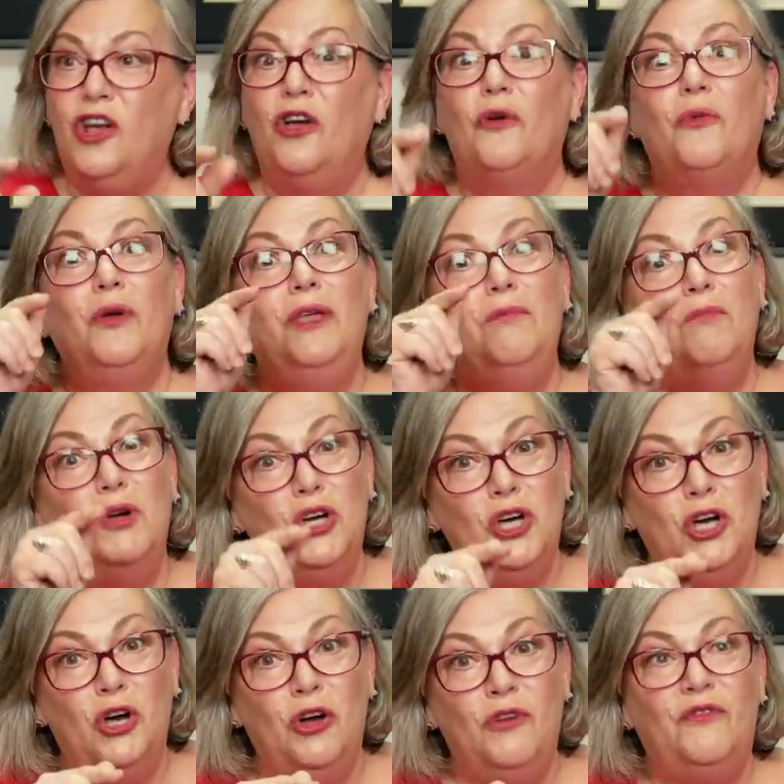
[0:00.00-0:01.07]

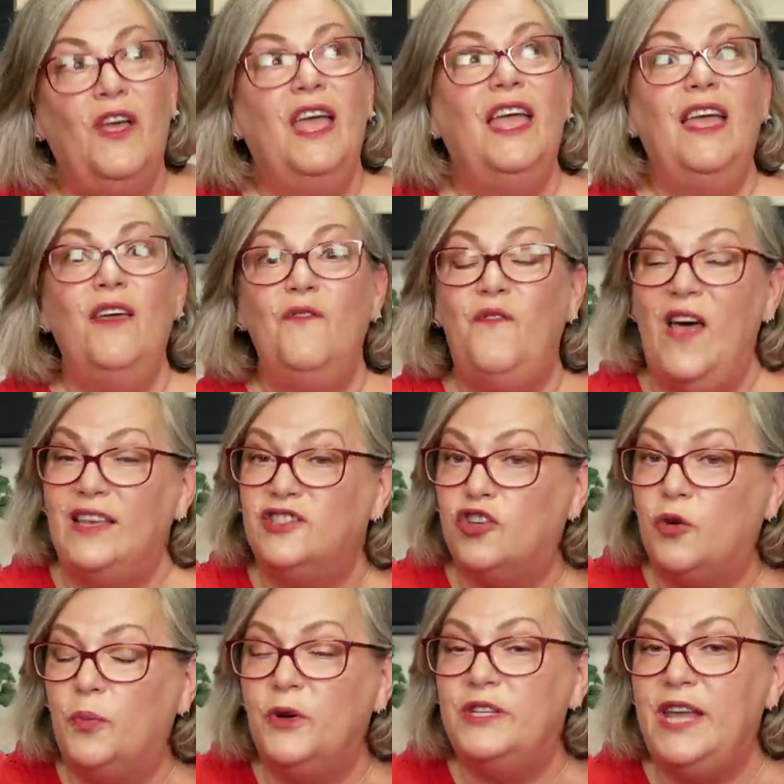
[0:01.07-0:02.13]
remove investor
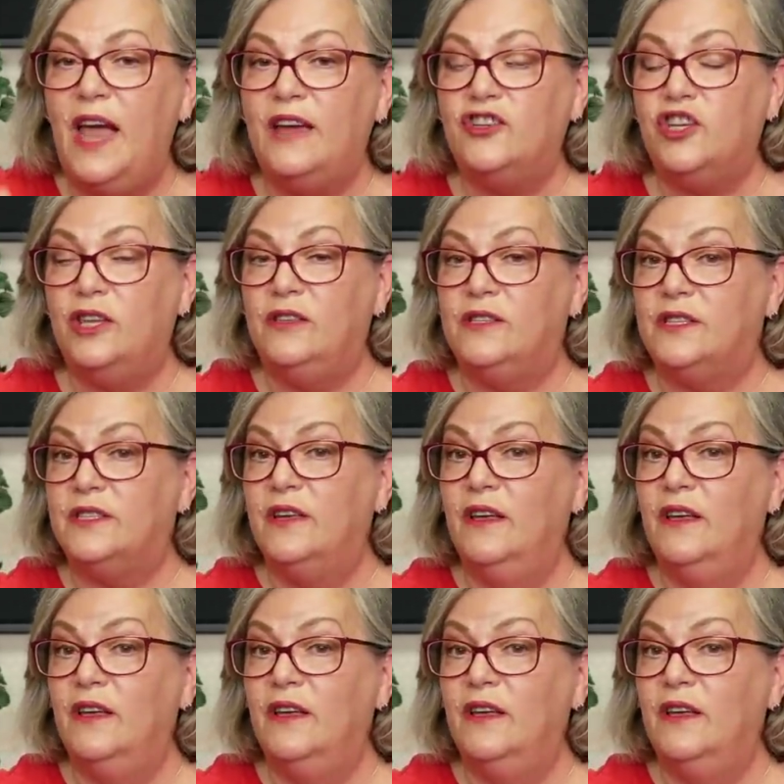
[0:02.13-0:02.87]
protections.